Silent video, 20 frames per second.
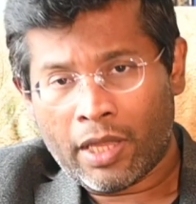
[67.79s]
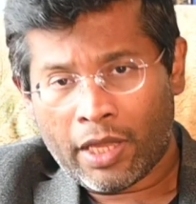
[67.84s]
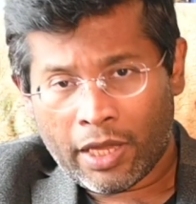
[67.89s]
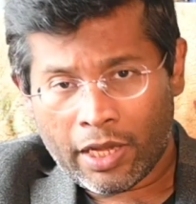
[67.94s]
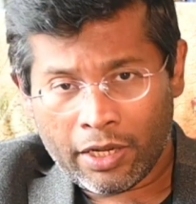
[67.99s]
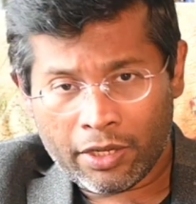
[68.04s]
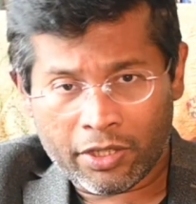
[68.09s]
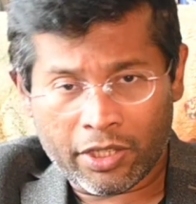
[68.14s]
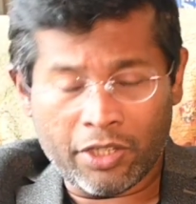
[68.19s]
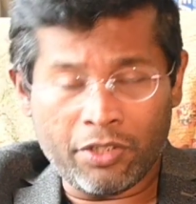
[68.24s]

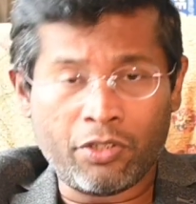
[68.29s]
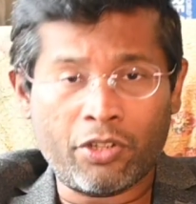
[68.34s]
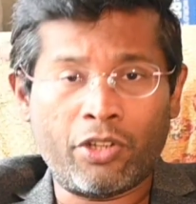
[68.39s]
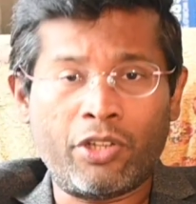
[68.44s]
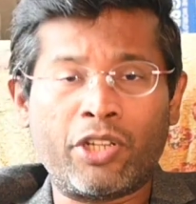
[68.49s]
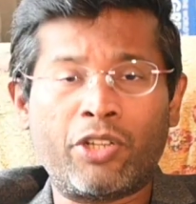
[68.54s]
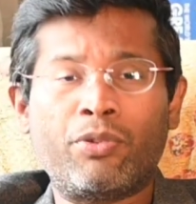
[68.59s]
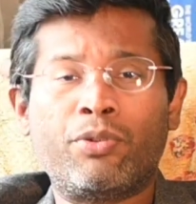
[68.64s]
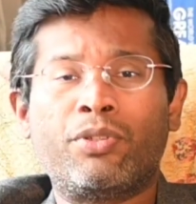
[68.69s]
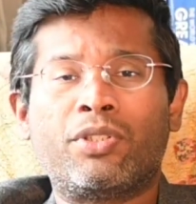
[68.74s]
It
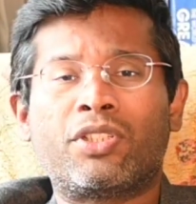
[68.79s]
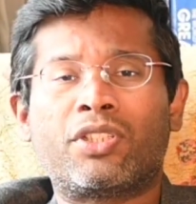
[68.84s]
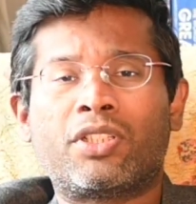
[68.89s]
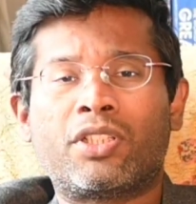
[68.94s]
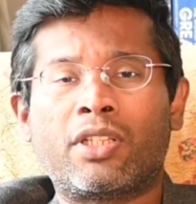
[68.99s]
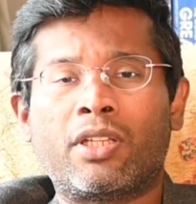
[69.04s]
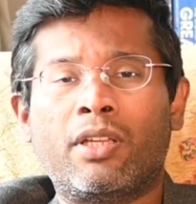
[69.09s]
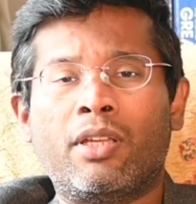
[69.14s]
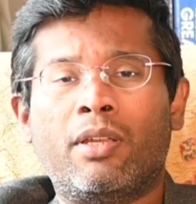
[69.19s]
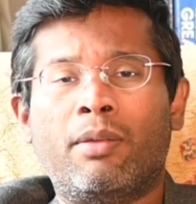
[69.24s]

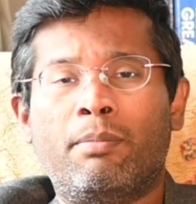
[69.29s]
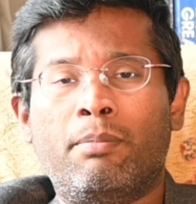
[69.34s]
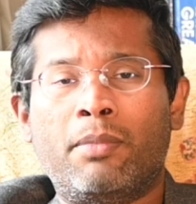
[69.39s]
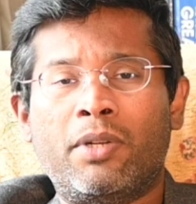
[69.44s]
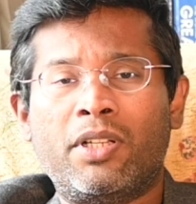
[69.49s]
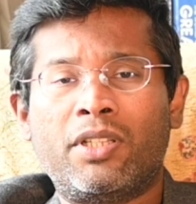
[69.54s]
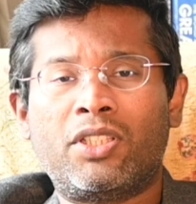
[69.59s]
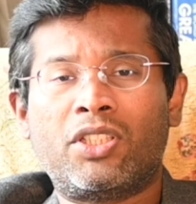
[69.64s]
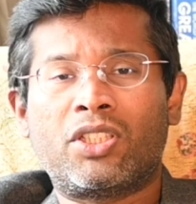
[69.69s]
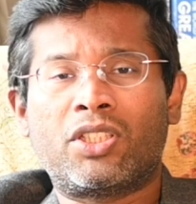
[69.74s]
introduced
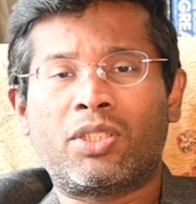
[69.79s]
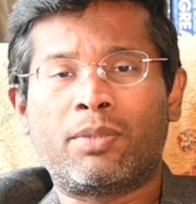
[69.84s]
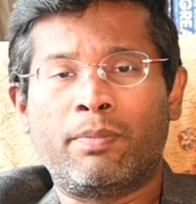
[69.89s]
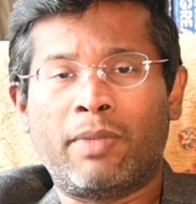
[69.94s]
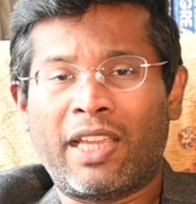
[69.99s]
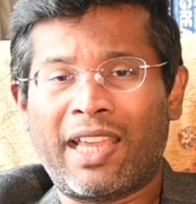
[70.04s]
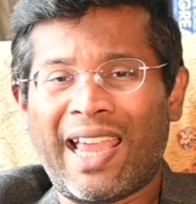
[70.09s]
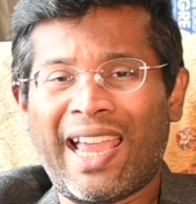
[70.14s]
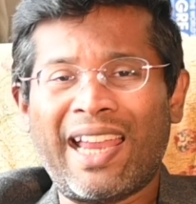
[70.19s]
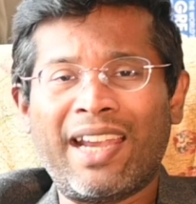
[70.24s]

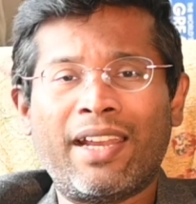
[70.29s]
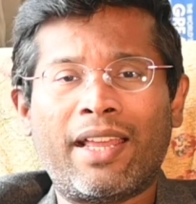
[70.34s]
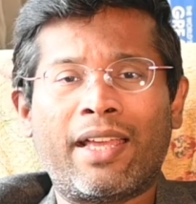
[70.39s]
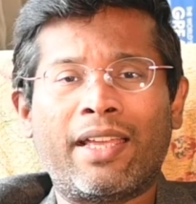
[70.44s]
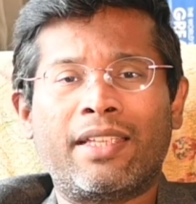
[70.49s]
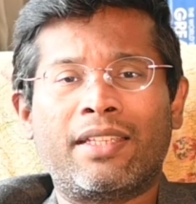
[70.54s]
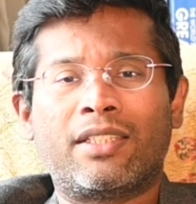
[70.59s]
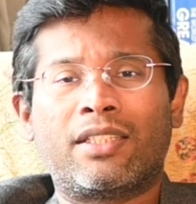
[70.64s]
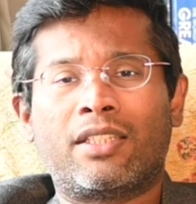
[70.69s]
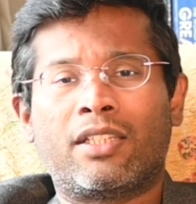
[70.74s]

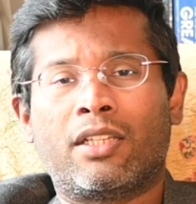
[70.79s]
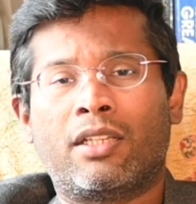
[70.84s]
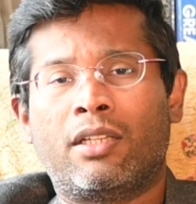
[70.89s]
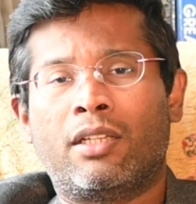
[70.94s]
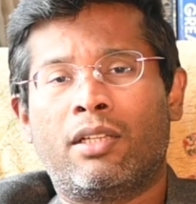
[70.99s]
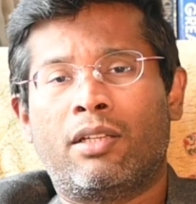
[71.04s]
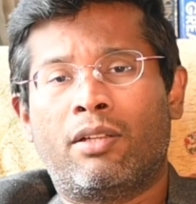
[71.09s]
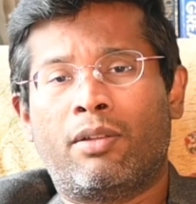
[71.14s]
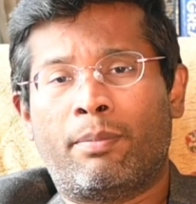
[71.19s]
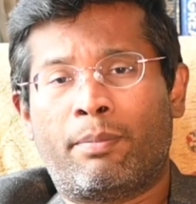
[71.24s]
mechanized
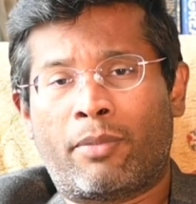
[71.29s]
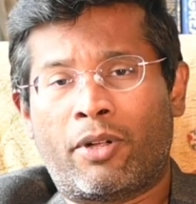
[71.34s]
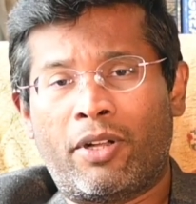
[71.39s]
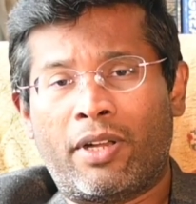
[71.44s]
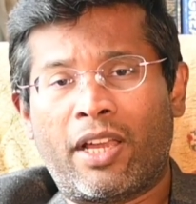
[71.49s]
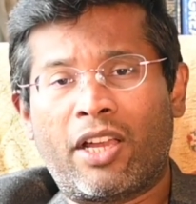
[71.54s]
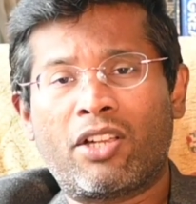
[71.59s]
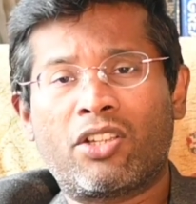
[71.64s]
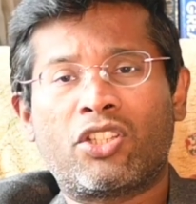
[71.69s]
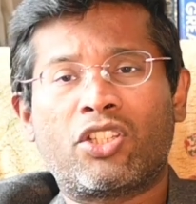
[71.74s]

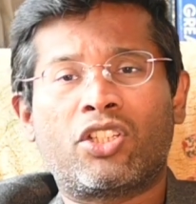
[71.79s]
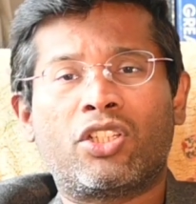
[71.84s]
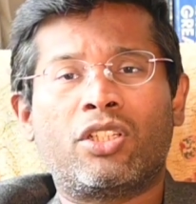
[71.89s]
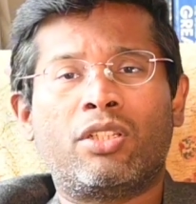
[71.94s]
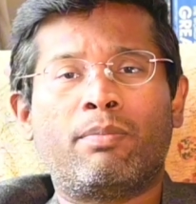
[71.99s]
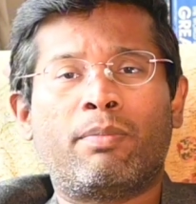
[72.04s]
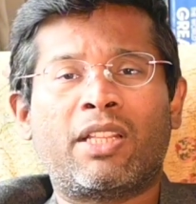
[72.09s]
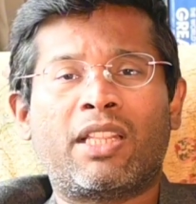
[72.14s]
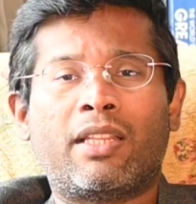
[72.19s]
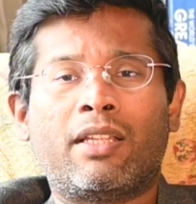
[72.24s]

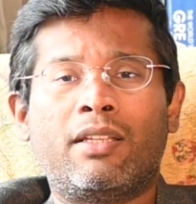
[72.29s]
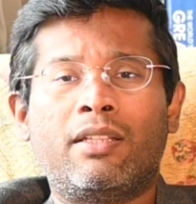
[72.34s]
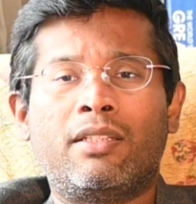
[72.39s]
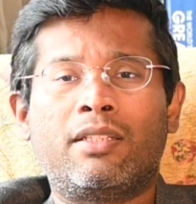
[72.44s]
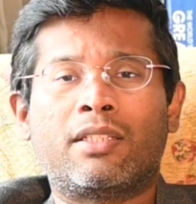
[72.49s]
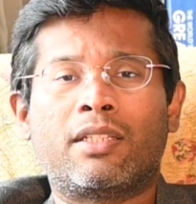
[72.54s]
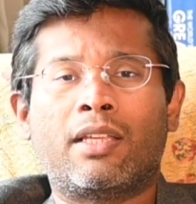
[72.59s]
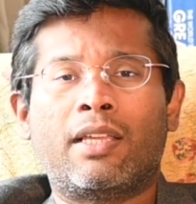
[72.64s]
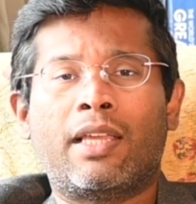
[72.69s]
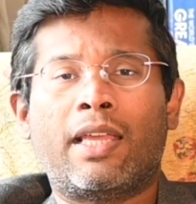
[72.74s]
production
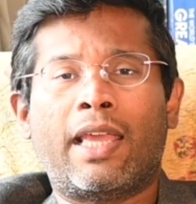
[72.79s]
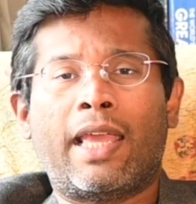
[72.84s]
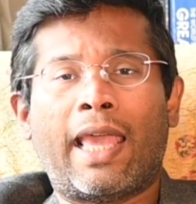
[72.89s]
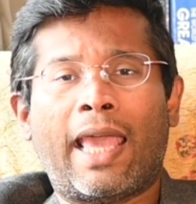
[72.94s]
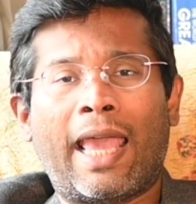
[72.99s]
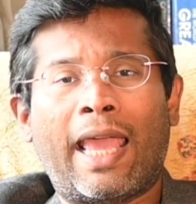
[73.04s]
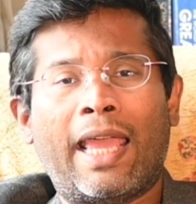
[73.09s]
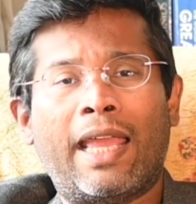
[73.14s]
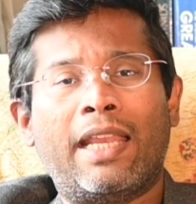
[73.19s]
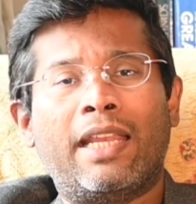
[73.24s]
methods
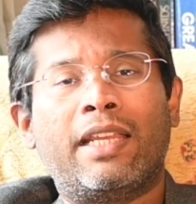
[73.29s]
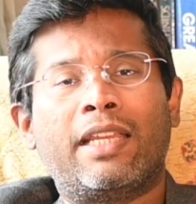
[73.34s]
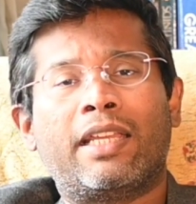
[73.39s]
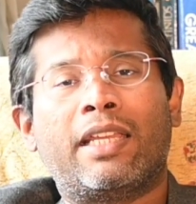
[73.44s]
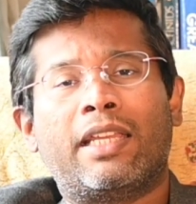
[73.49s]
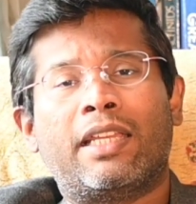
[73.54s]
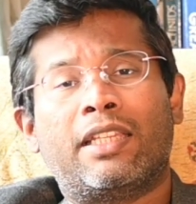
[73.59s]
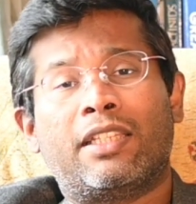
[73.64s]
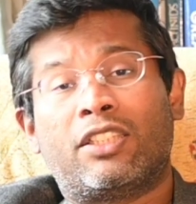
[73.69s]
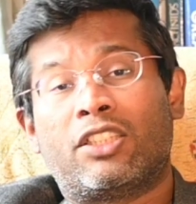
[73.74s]
and
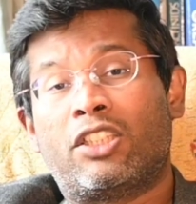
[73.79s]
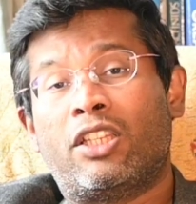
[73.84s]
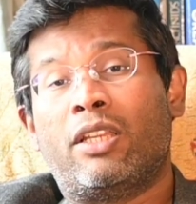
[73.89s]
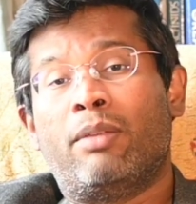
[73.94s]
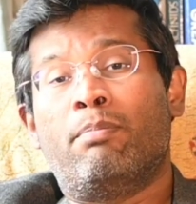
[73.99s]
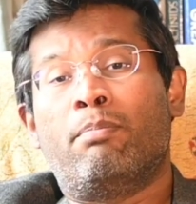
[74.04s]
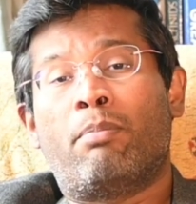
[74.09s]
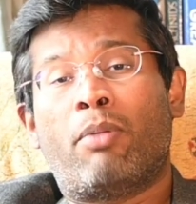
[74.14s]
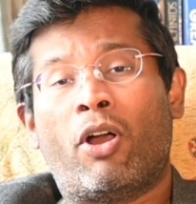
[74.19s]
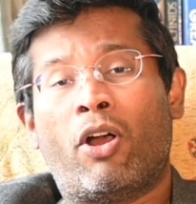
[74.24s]

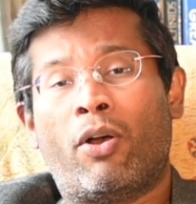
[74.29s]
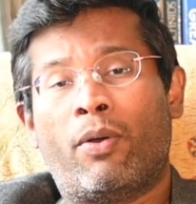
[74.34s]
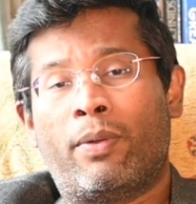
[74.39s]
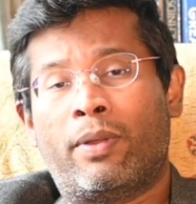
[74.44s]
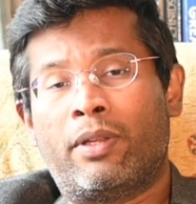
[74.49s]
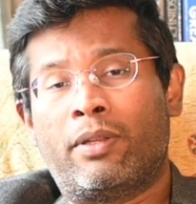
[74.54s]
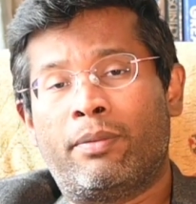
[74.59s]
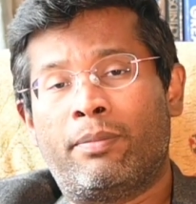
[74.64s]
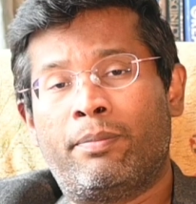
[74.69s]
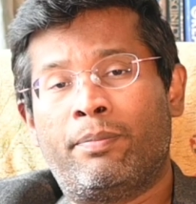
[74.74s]
steam
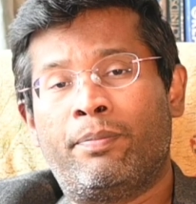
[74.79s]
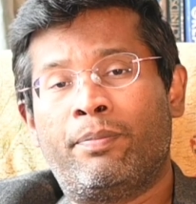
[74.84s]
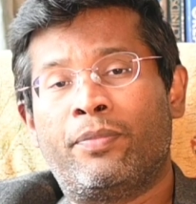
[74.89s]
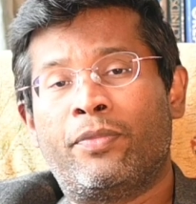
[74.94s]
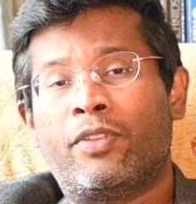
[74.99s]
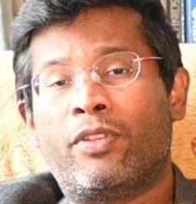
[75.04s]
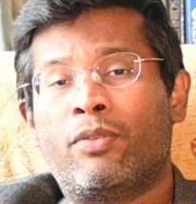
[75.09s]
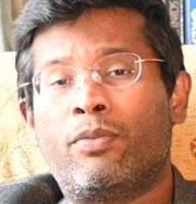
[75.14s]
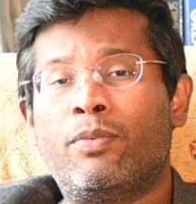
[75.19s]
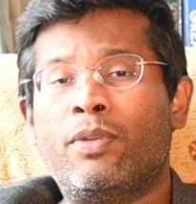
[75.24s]
power,
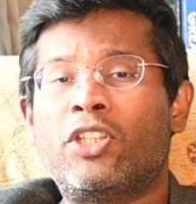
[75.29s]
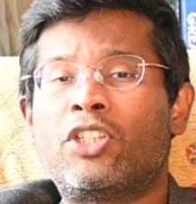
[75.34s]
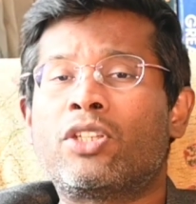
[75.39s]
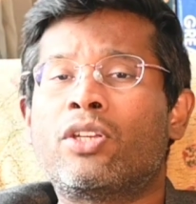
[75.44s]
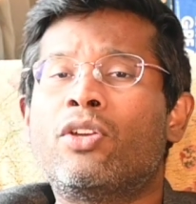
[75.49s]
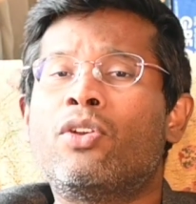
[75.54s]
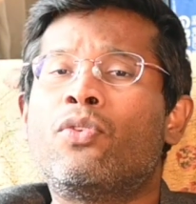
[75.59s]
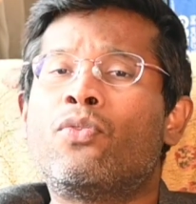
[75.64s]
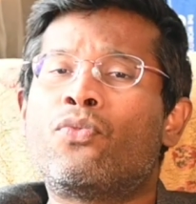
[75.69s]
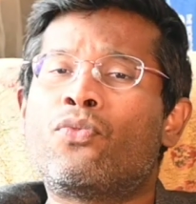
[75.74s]
which
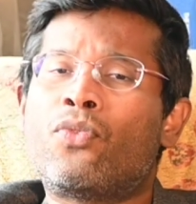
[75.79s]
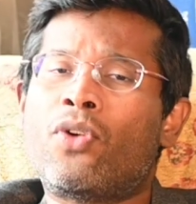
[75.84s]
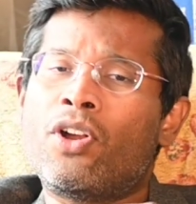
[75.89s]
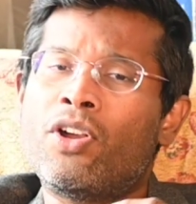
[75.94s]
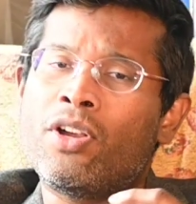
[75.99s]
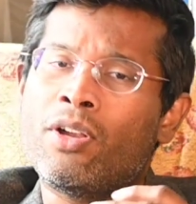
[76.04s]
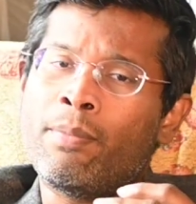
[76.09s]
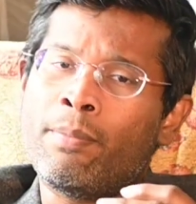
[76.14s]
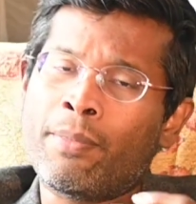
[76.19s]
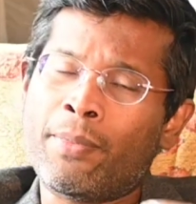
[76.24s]

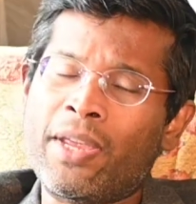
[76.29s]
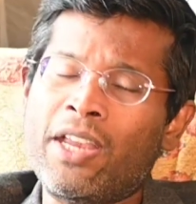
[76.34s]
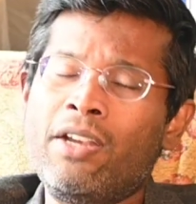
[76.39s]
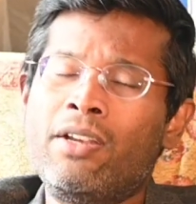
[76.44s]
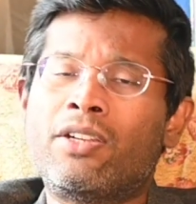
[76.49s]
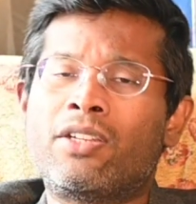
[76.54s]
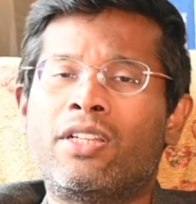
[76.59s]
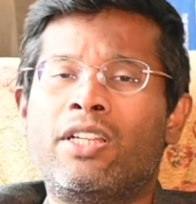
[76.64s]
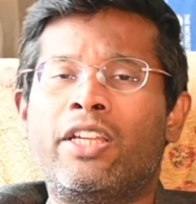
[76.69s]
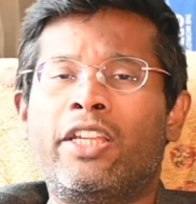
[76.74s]

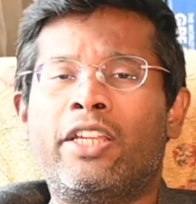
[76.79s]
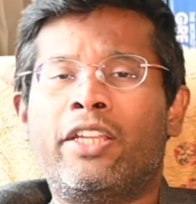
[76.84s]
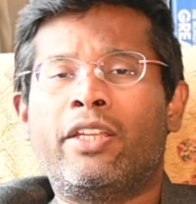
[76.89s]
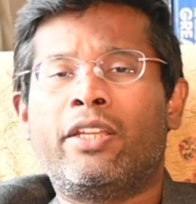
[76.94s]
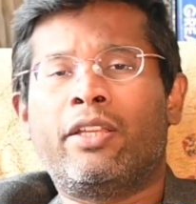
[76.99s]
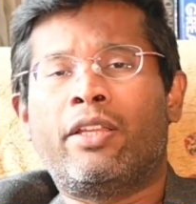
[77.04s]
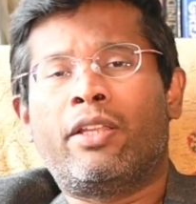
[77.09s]
fundamentally